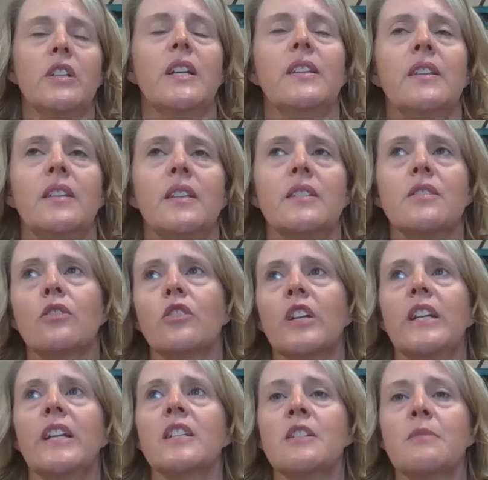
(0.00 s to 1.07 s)
I think that's a
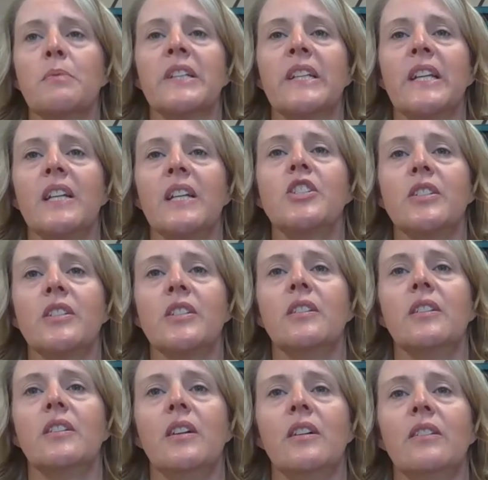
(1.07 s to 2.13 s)
great explanation
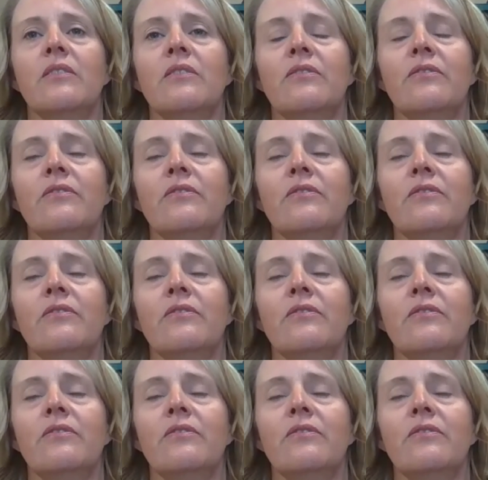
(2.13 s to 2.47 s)
of,